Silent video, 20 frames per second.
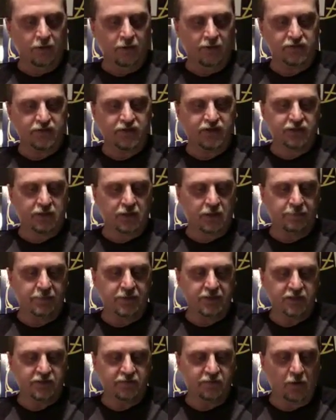here's a
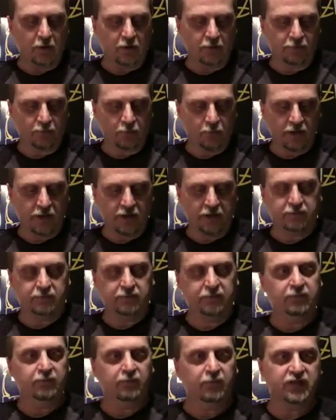piece of art for you,
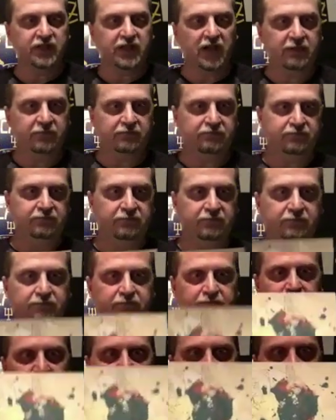which I
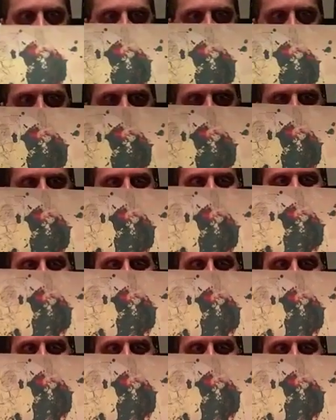appreciate. I